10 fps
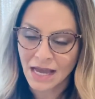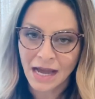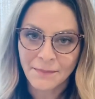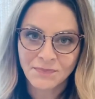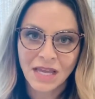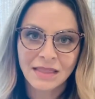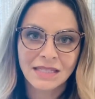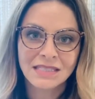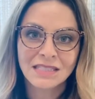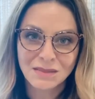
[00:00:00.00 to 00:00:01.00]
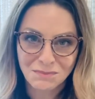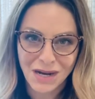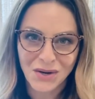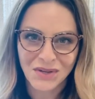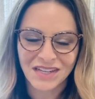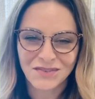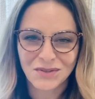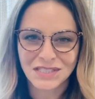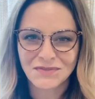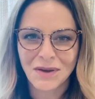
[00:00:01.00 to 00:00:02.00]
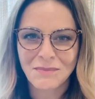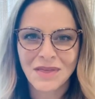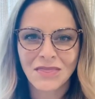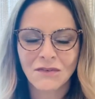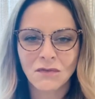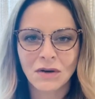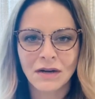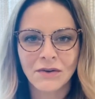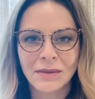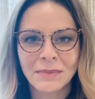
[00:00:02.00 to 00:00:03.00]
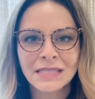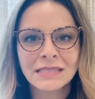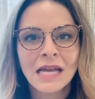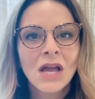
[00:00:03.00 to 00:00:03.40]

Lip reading: And this is borrowing, of course, from the 4 agreements,